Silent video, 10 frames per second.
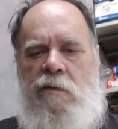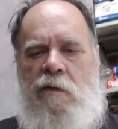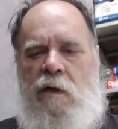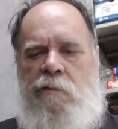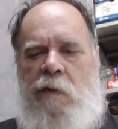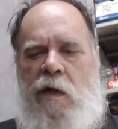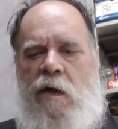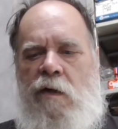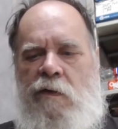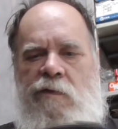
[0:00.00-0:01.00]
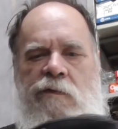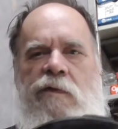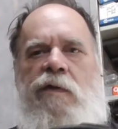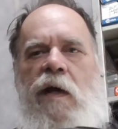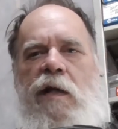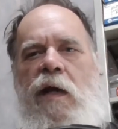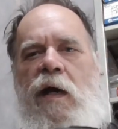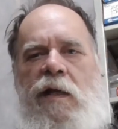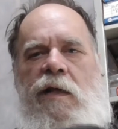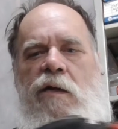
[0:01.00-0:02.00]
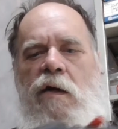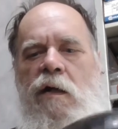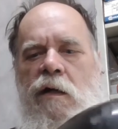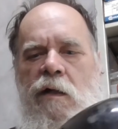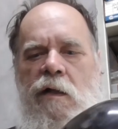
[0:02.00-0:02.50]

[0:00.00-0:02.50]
off my car. This is the side it got hit on.